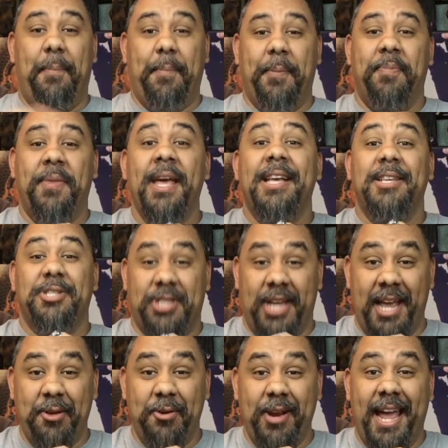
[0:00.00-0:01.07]
up,
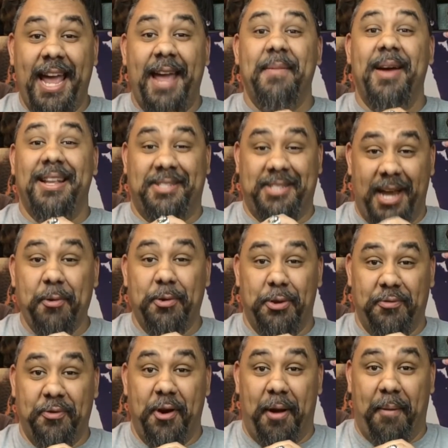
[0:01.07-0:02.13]
say their name, and say where
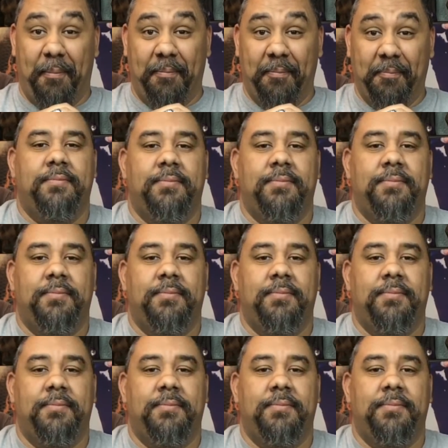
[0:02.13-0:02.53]
they're from.